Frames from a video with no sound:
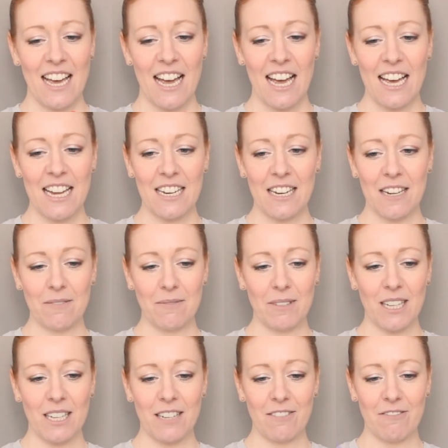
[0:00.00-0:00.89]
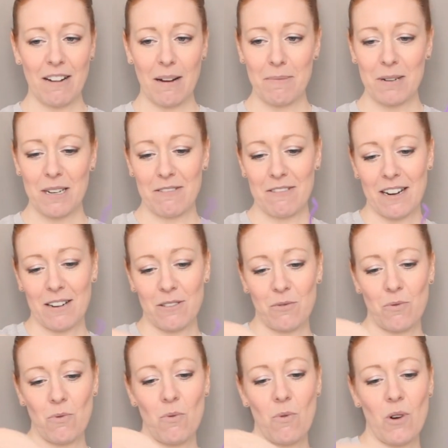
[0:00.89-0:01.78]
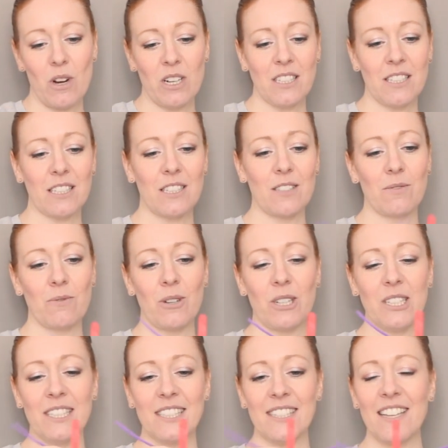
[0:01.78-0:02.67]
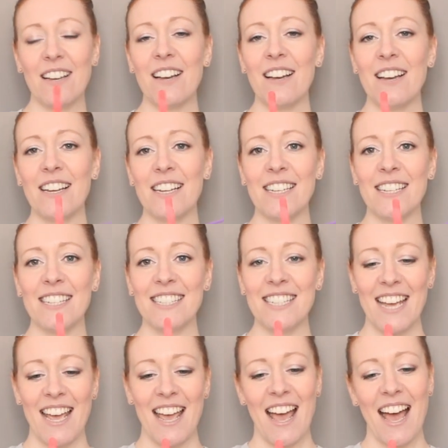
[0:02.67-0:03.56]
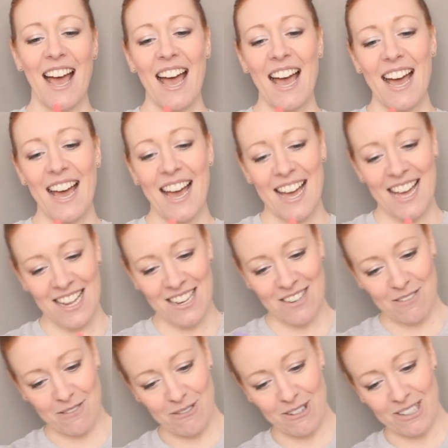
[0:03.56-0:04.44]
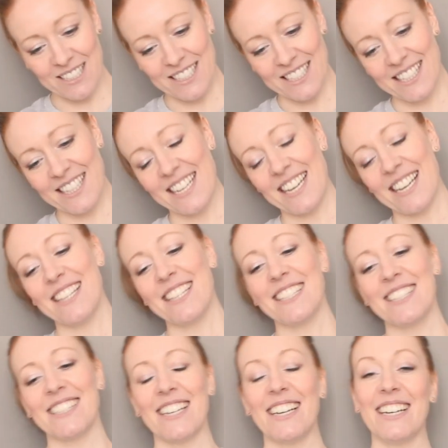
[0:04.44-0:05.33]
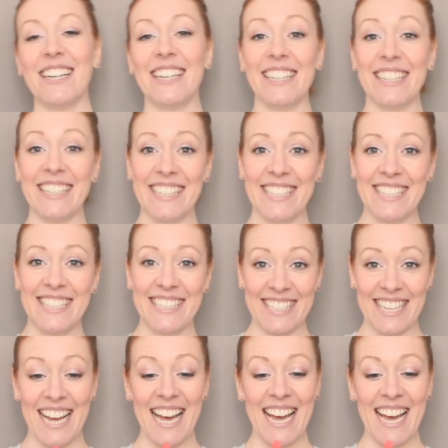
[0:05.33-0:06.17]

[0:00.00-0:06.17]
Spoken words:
and I'm going to wrap it around once one side and once the other side,